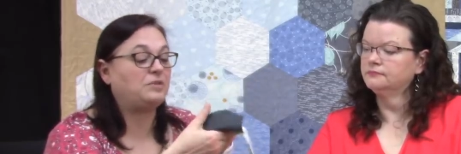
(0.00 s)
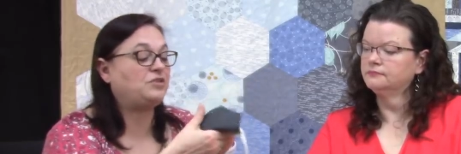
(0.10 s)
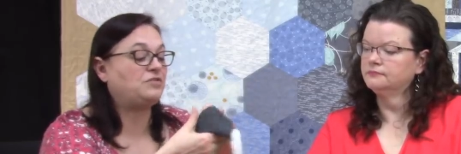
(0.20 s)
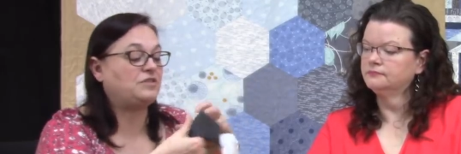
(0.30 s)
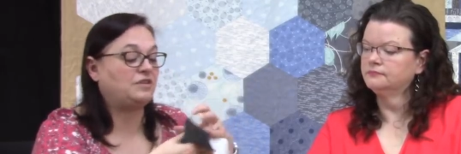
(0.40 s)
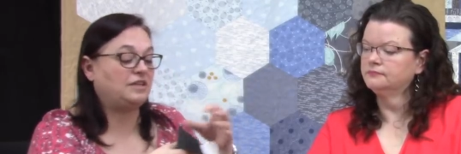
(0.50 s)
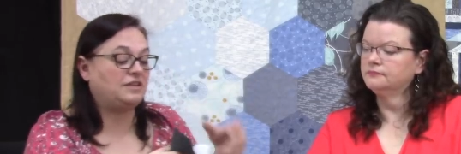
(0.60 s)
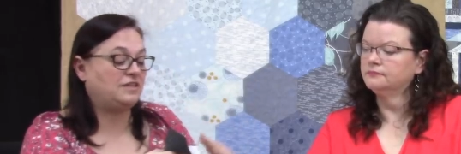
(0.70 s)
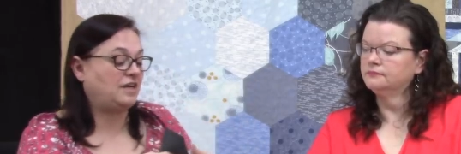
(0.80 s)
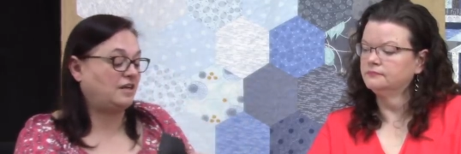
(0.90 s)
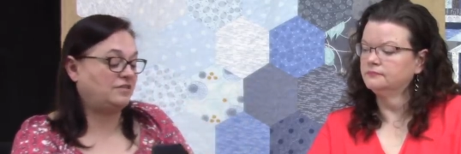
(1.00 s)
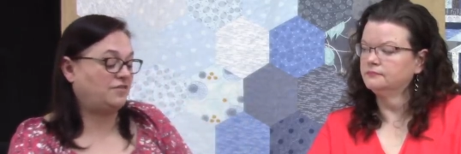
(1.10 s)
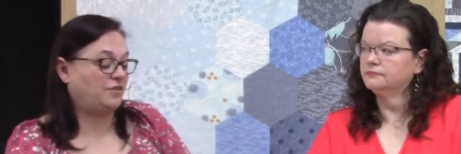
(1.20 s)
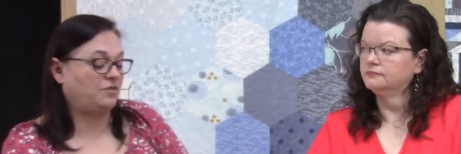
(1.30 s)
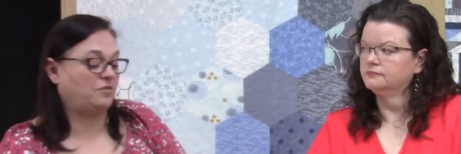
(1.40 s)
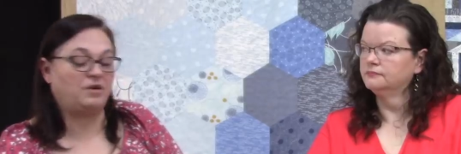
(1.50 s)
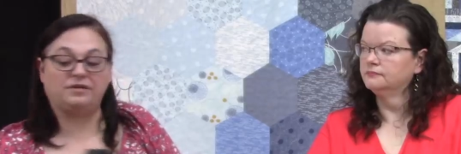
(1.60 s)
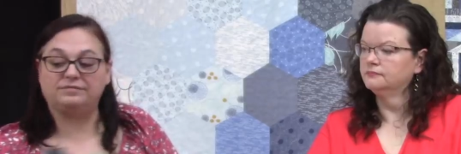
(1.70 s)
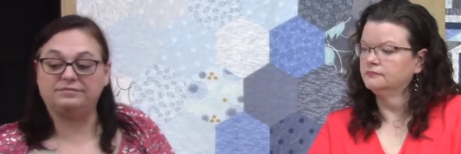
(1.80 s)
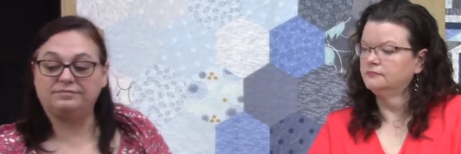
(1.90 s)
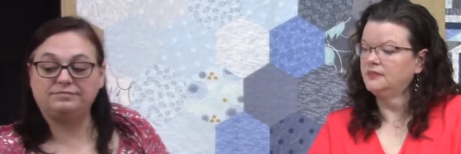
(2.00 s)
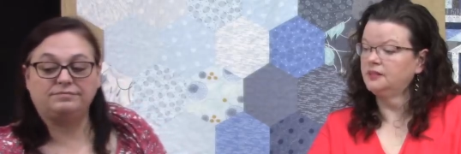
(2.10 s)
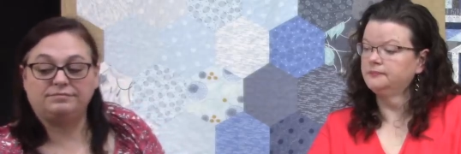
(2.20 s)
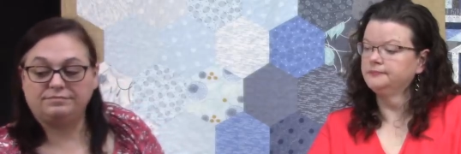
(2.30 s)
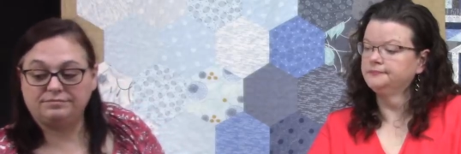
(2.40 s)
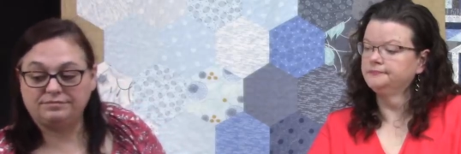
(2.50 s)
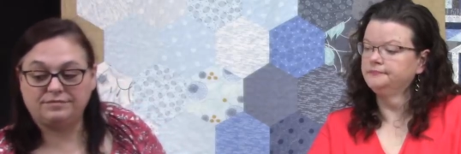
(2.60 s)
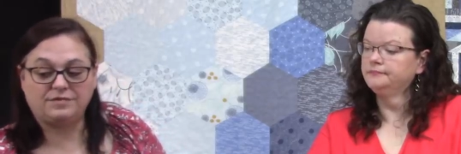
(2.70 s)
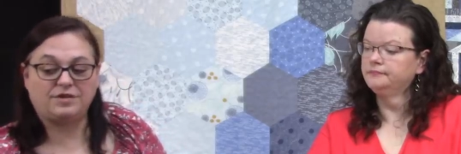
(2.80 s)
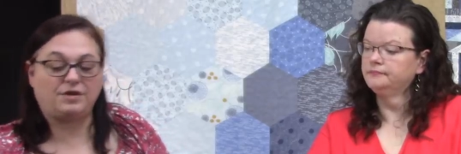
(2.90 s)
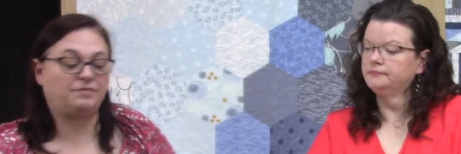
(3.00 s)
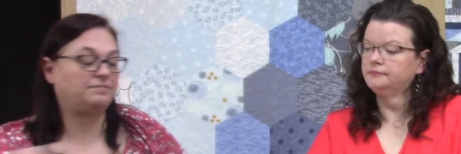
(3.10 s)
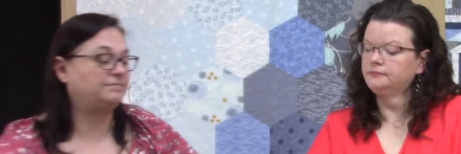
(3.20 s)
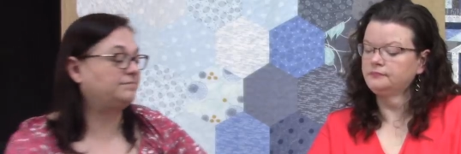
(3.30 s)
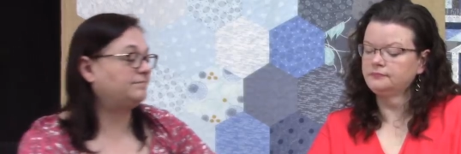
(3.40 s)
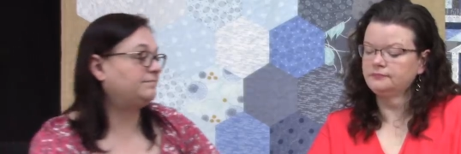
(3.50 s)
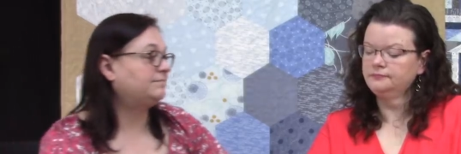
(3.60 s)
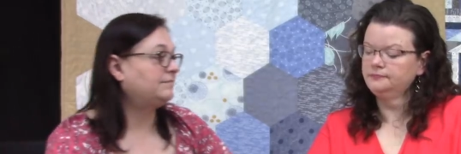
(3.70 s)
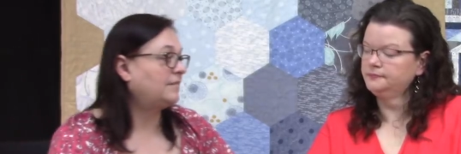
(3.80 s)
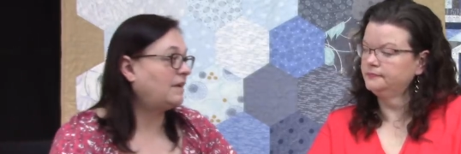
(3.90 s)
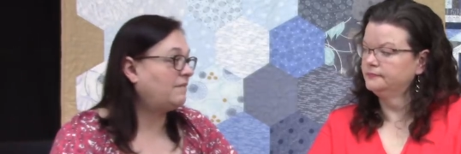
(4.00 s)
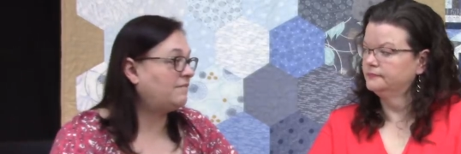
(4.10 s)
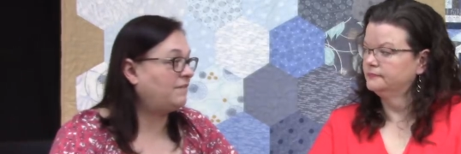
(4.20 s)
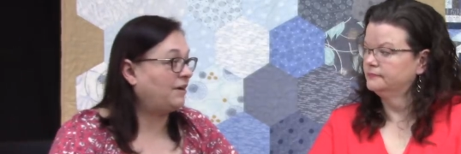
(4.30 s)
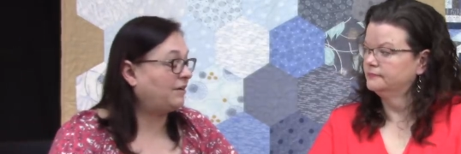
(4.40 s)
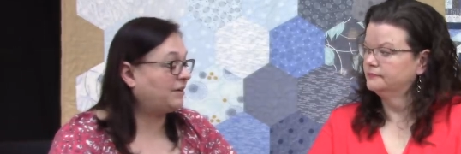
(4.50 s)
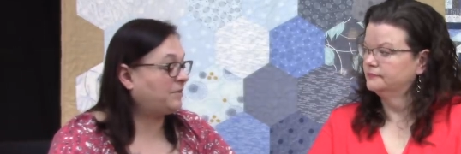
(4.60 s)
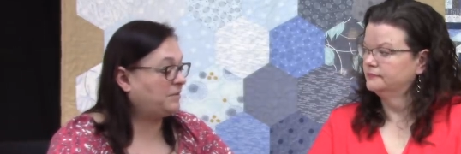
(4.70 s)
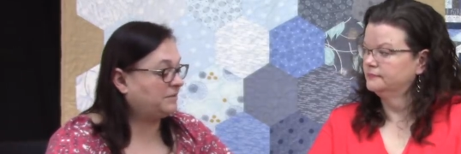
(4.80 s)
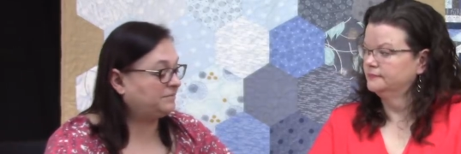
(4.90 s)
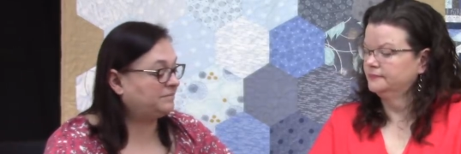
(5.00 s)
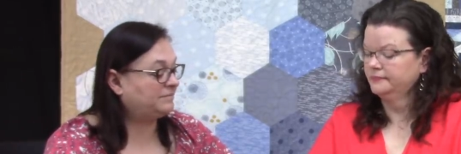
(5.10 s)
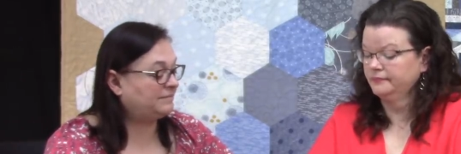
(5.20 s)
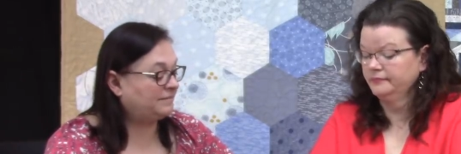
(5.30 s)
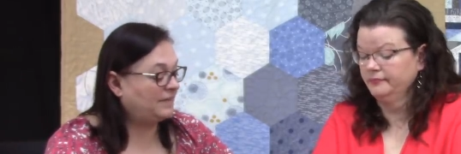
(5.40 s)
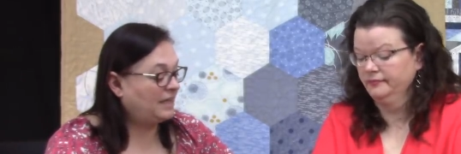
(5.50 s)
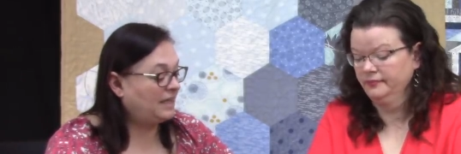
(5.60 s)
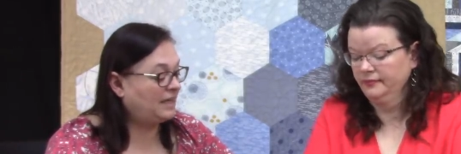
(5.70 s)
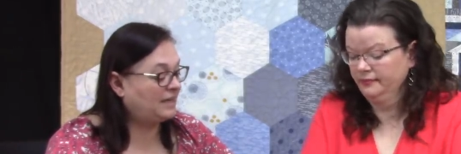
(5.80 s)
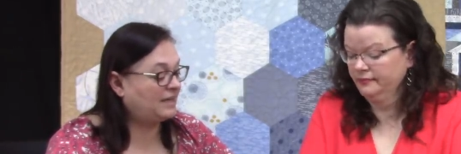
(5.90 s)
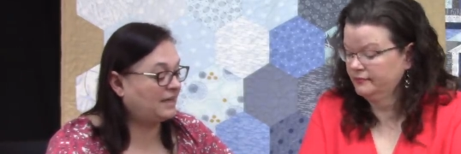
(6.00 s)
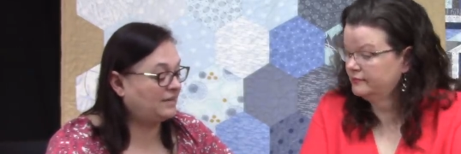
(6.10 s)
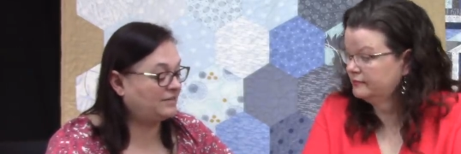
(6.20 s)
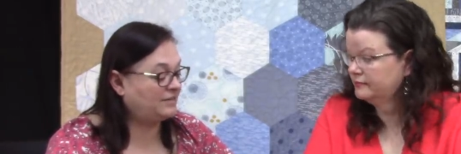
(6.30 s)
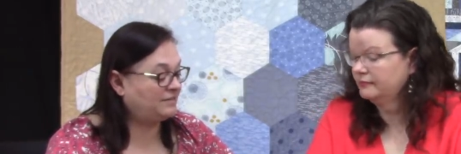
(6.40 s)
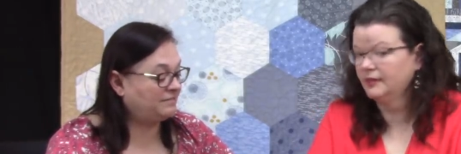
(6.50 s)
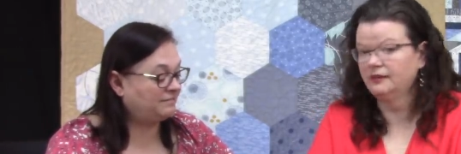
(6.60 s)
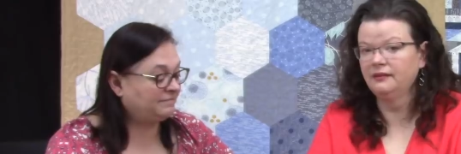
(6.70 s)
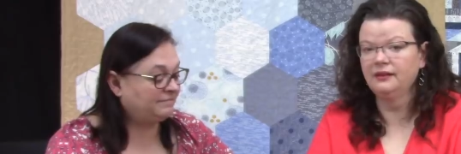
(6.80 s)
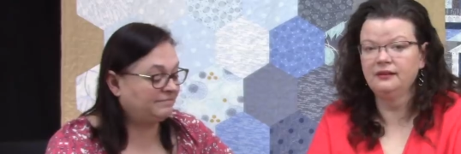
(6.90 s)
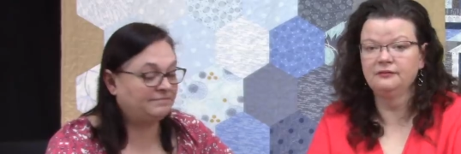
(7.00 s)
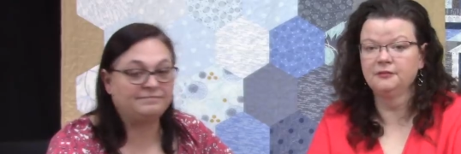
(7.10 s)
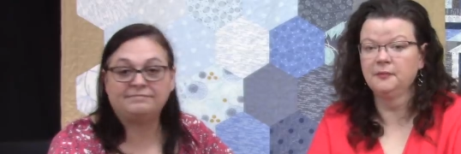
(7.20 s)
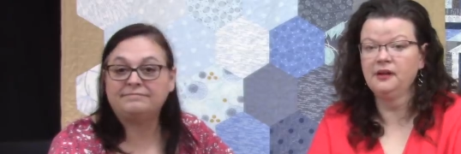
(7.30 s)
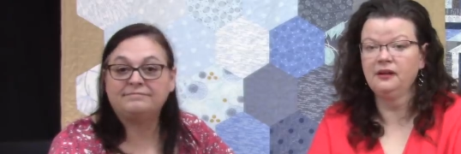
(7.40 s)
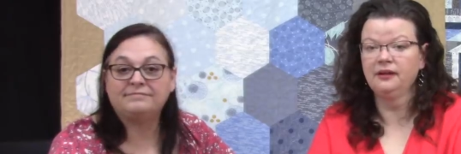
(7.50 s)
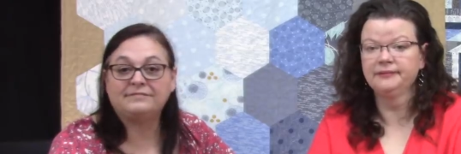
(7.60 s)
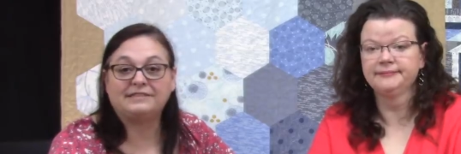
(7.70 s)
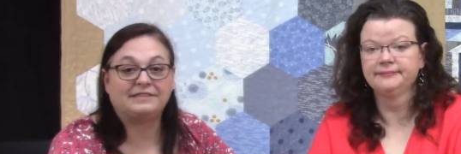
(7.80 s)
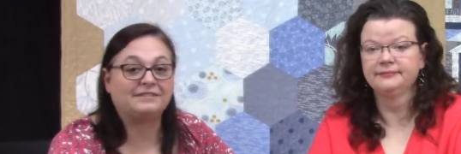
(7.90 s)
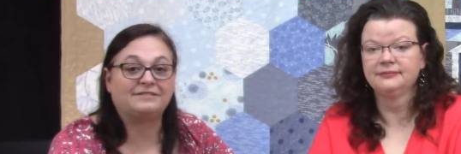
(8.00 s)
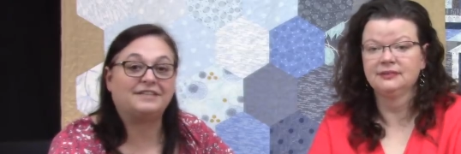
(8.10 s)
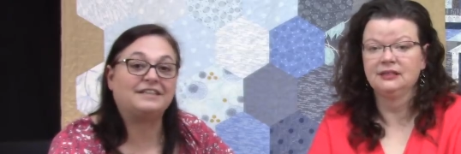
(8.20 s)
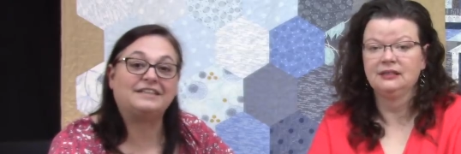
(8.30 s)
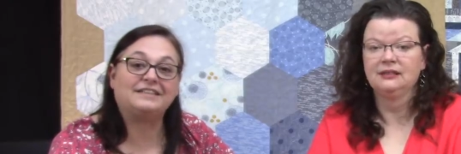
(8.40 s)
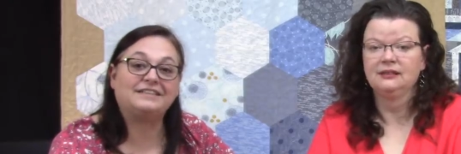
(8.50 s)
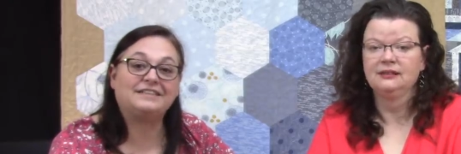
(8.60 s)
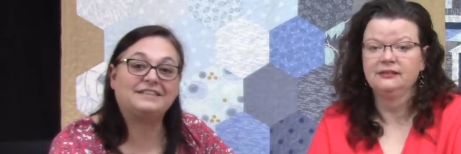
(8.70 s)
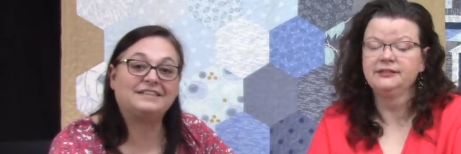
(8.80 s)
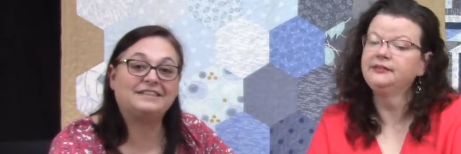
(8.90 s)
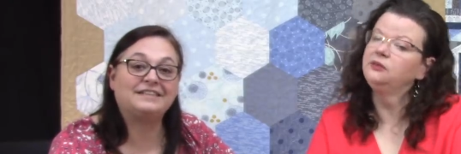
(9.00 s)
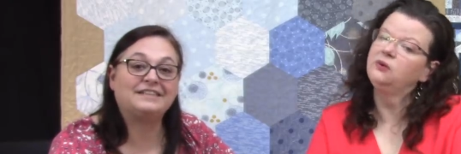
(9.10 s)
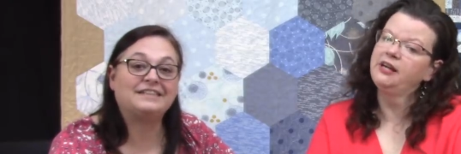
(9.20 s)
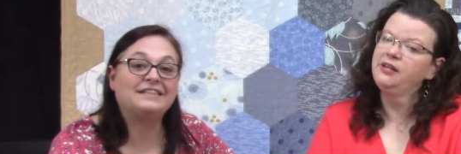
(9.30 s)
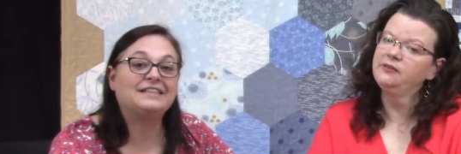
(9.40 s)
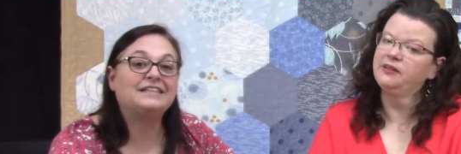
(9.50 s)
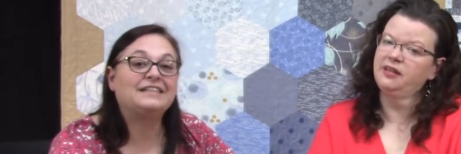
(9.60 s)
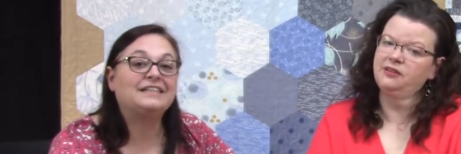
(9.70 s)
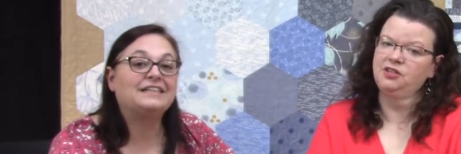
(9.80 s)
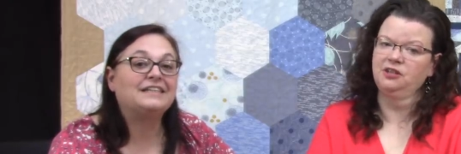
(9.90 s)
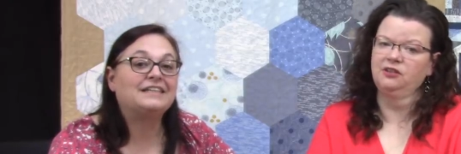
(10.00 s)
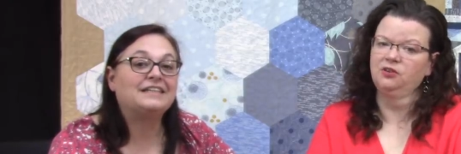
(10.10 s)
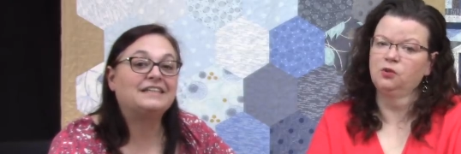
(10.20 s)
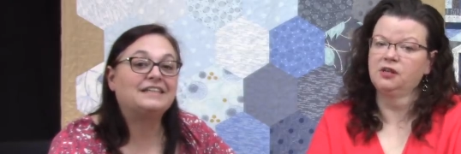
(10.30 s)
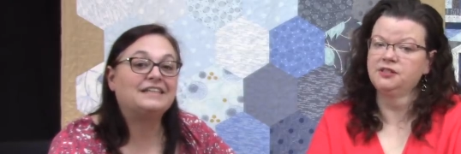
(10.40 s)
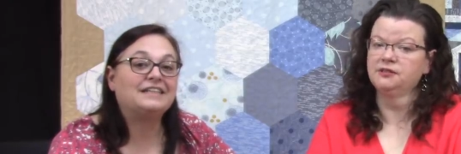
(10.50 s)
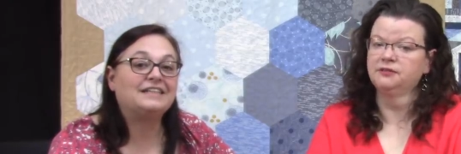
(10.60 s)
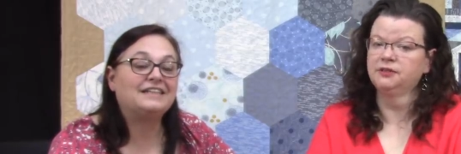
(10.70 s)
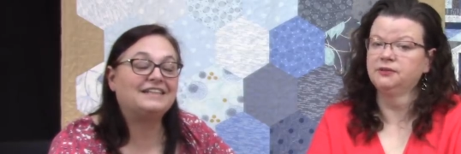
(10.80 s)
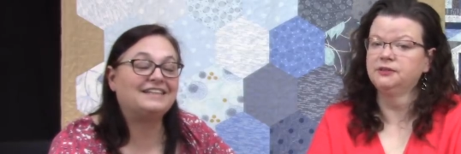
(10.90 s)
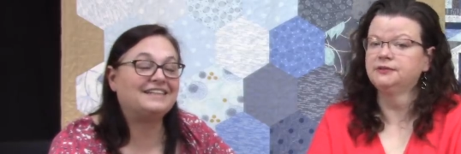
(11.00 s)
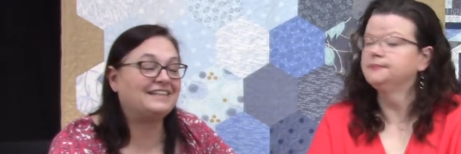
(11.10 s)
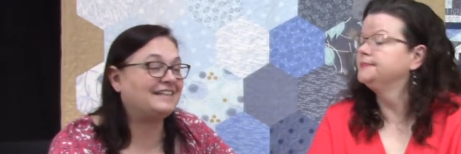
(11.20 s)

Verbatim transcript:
Speaker 1: but you still need the dots for either one. Yep. So very cool.
Speaker 2: Anything else? Nothing from me. All right. So, Lynn, why do you think the chicken crossed the road?